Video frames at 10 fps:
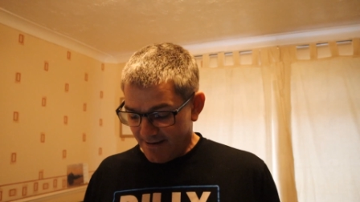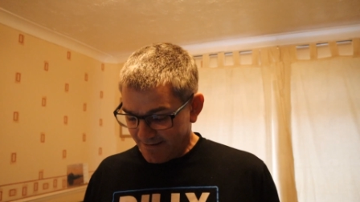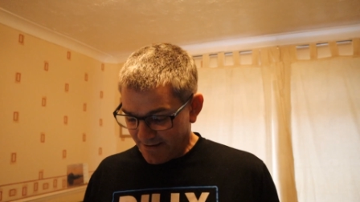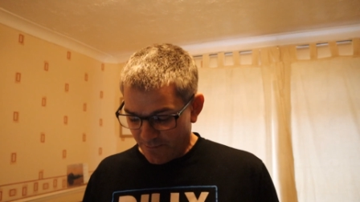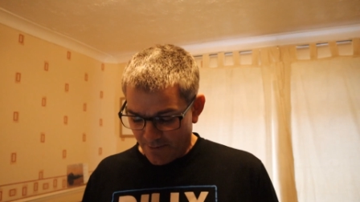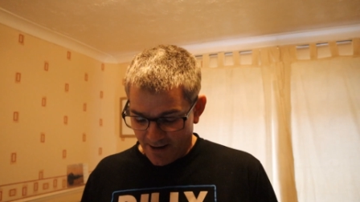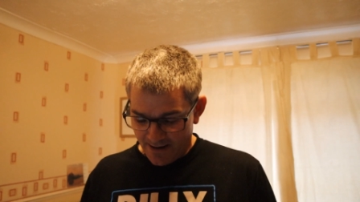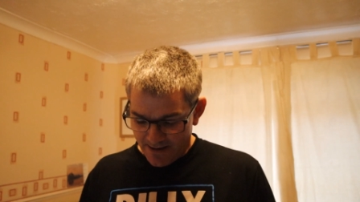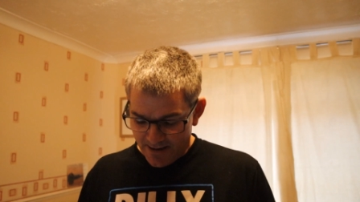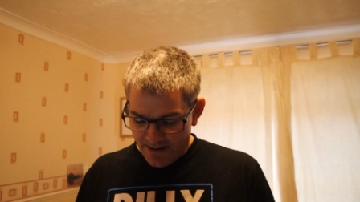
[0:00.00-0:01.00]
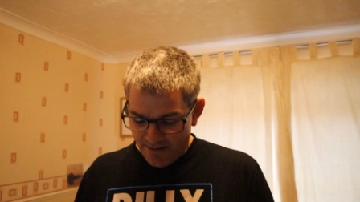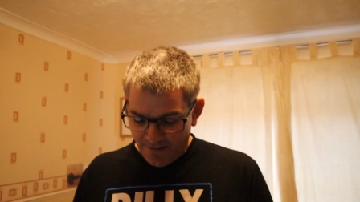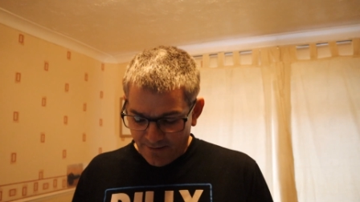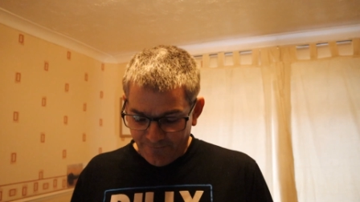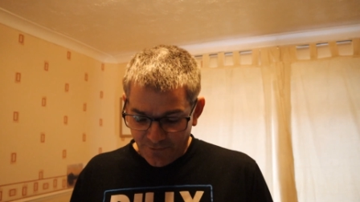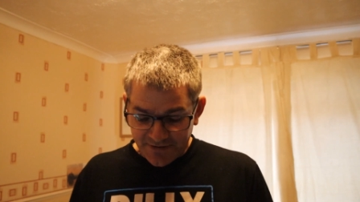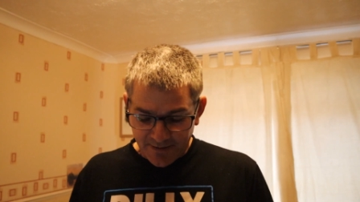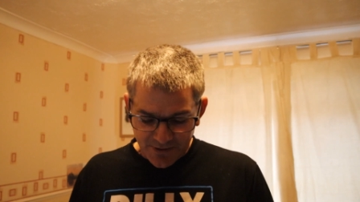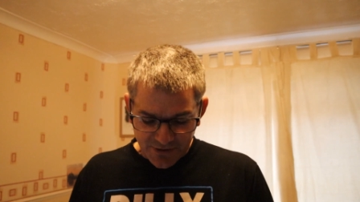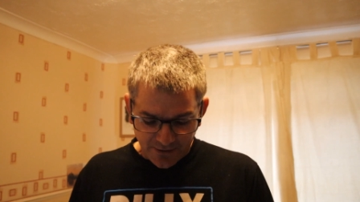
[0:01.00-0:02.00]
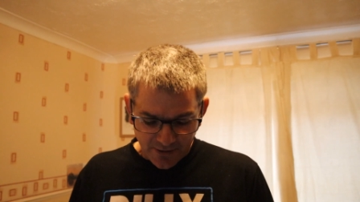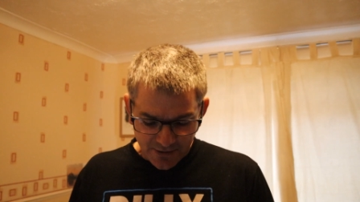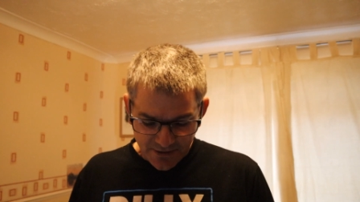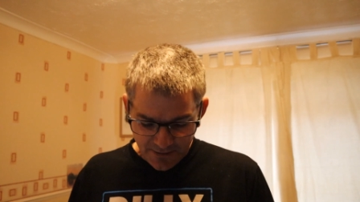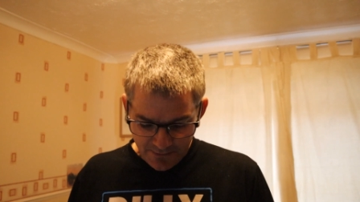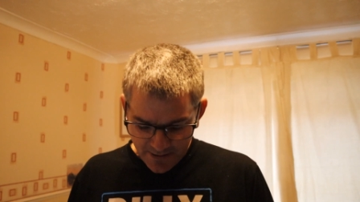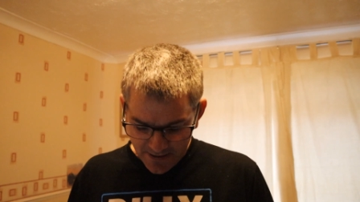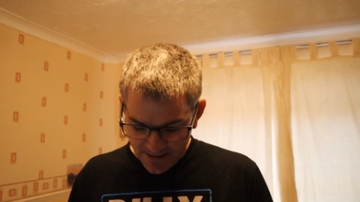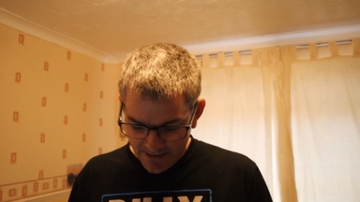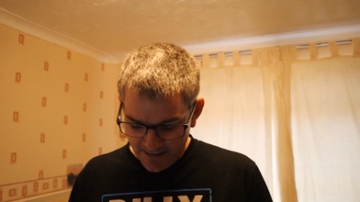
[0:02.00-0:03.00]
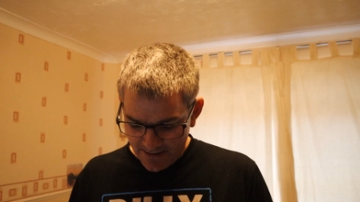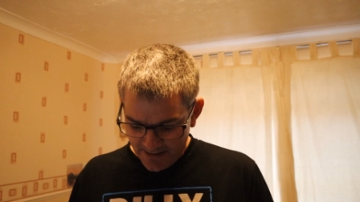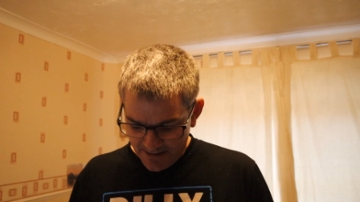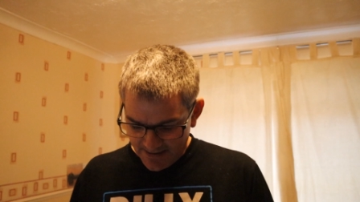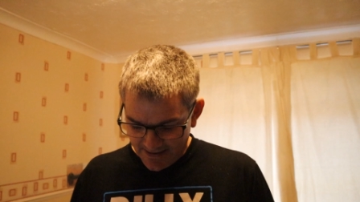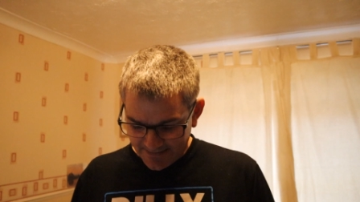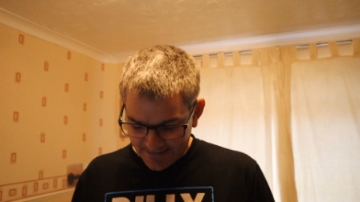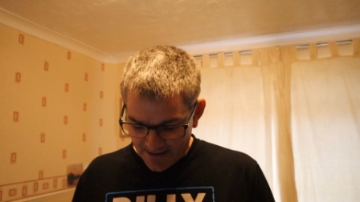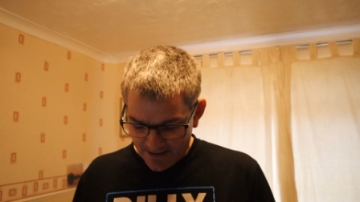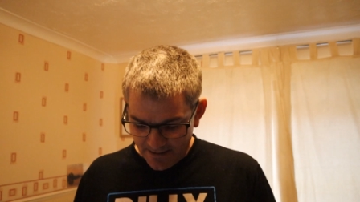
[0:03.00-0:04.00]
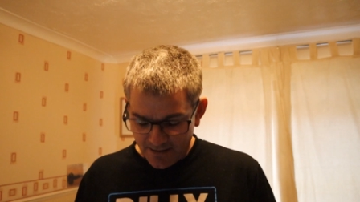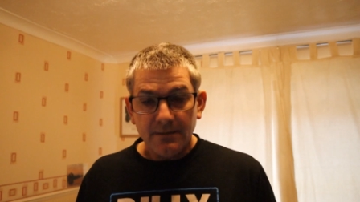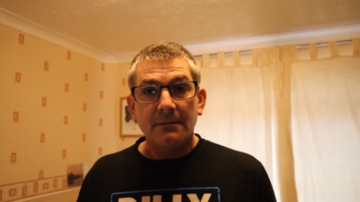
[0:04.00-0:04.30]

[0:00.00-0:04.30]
So the first image I'm going to do is a